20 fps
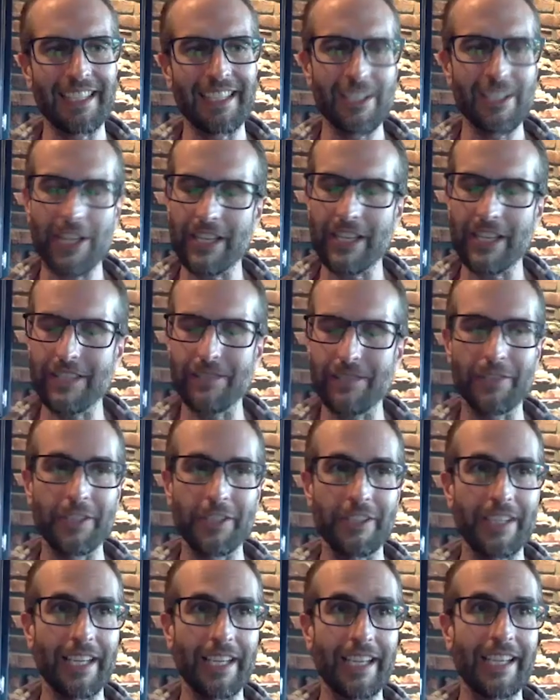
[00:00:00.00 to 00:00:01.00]
intention for your
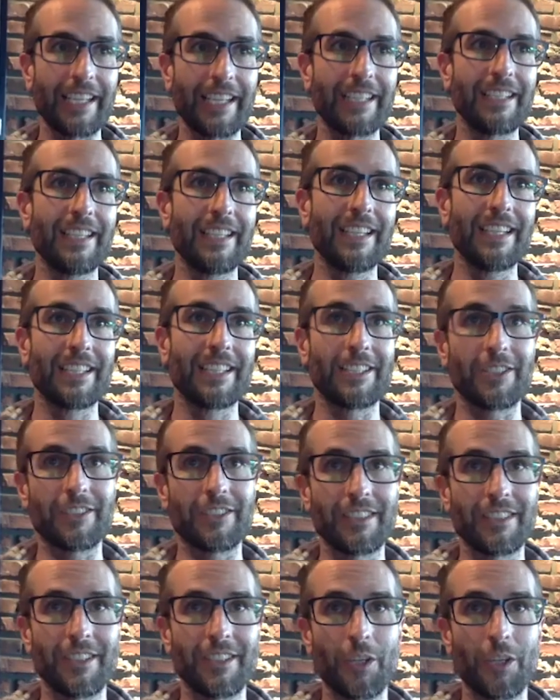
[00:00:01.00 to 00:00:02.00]
day,
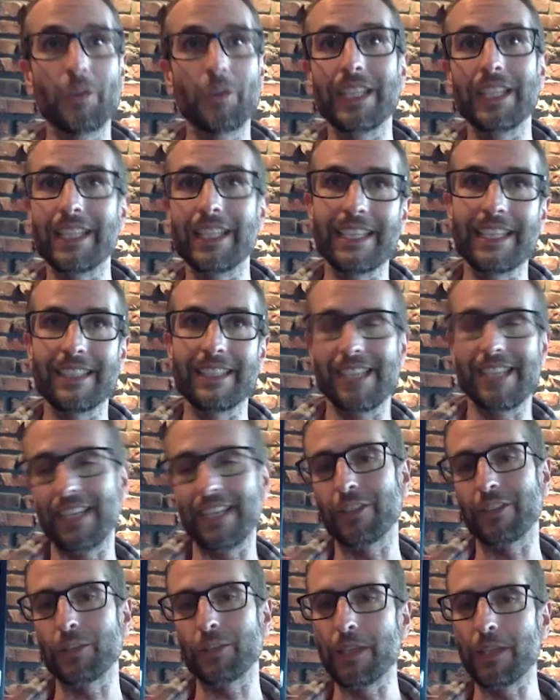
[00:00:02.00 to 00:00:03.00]
owning it, taking
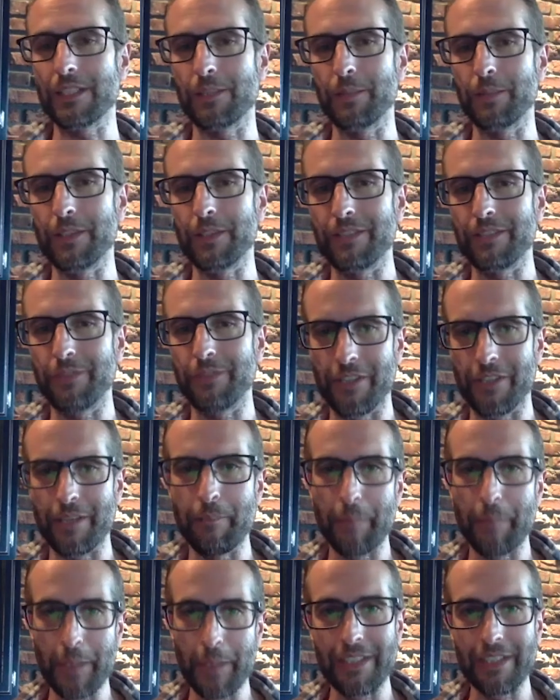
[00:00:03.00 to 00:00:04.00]
responsibility for it, and
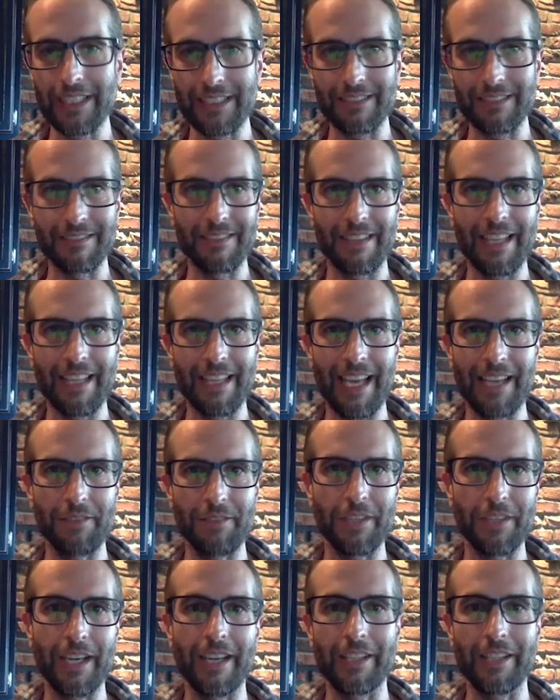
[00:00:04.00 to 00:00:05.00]
building that
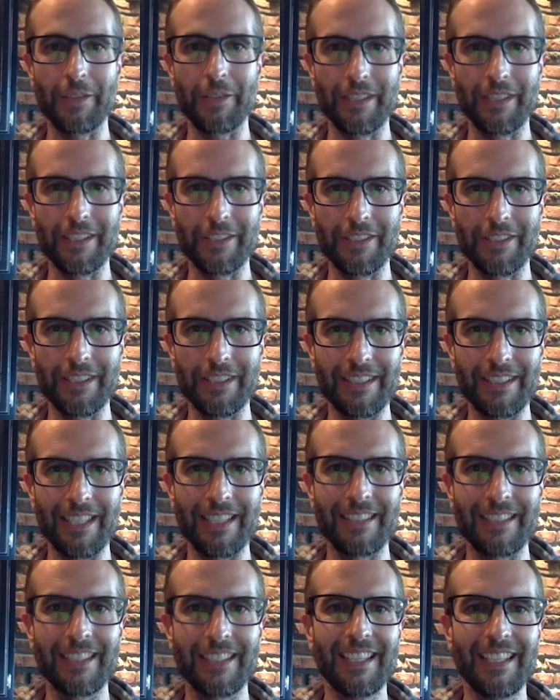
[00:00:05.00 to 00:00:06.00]
for how you want to do it. And that
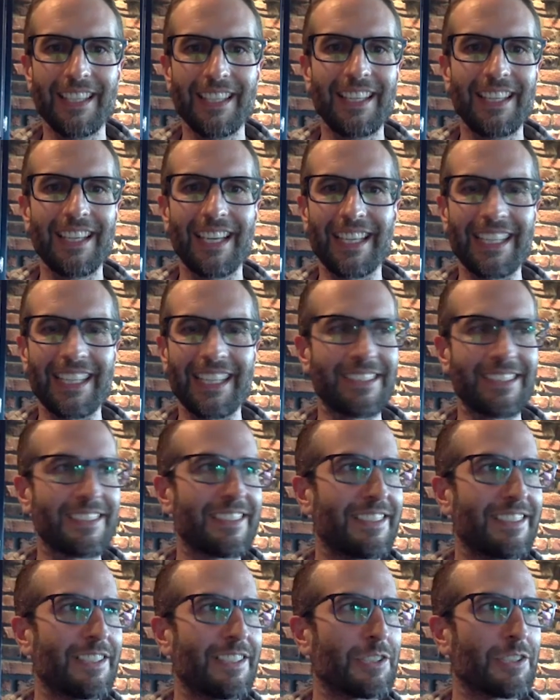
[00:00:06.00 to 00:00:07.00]
again
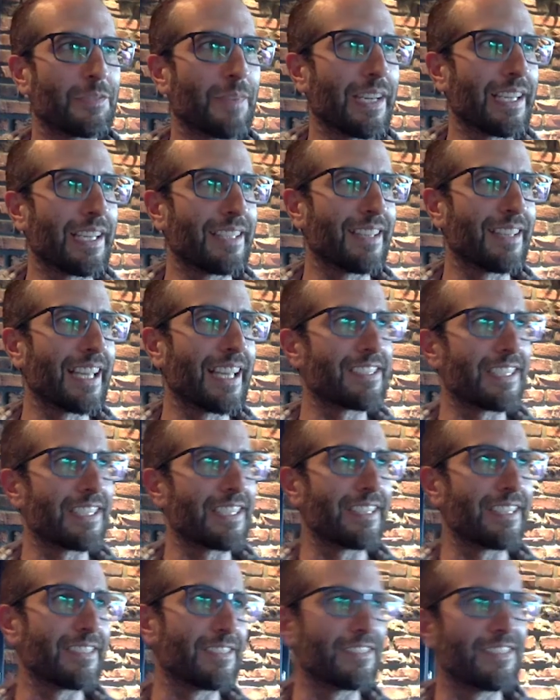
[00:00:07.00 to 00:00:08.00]
is my
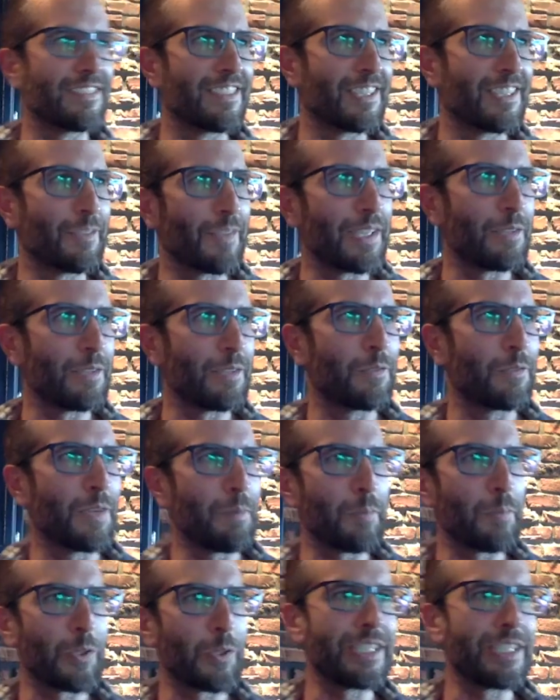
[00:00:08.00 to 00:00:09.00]
lesson or my, my
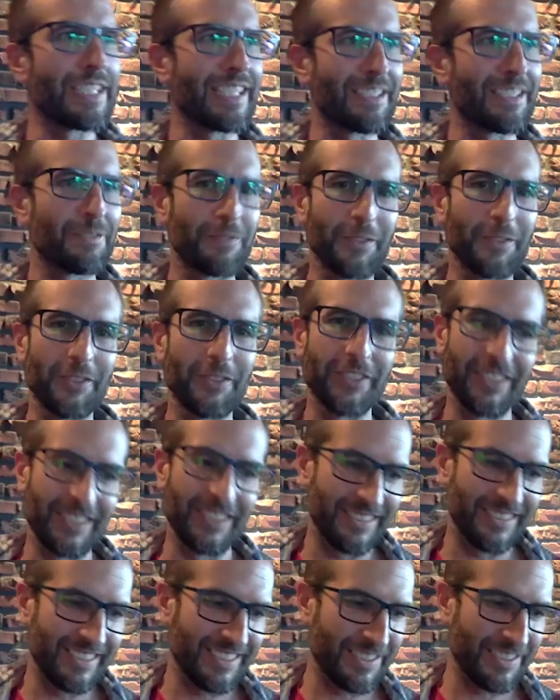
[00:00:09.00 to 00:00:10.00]
preaching for
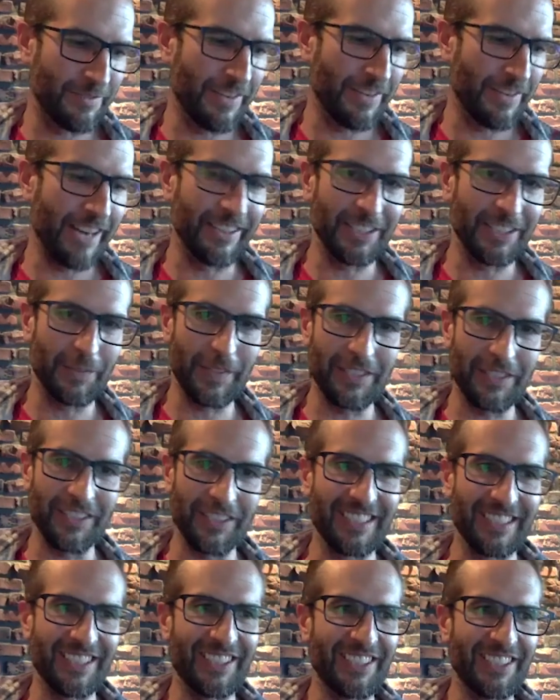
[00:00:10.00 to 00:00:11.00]
this virus especially
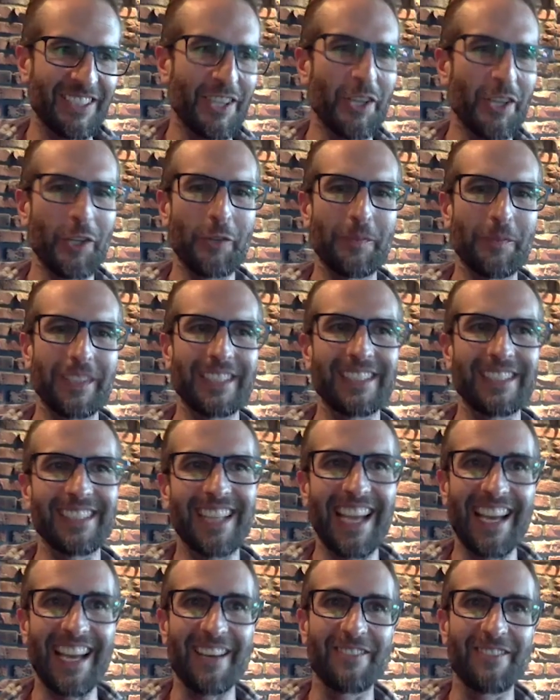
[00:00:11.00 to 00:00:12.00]
as you're home and
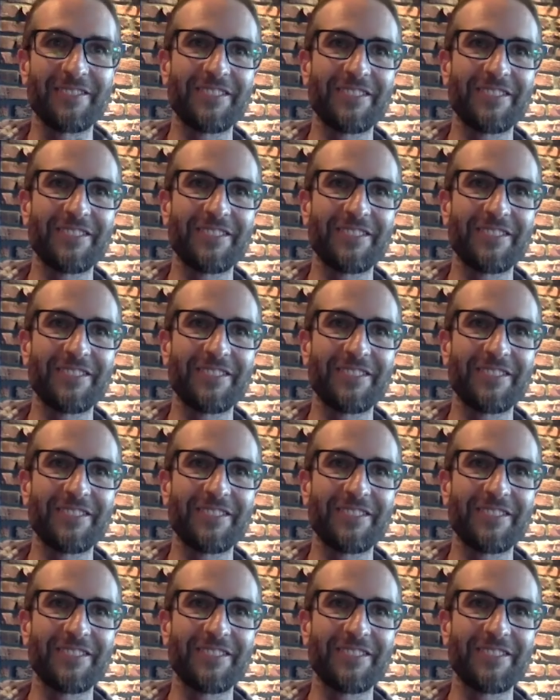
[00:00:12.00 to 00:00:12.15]
have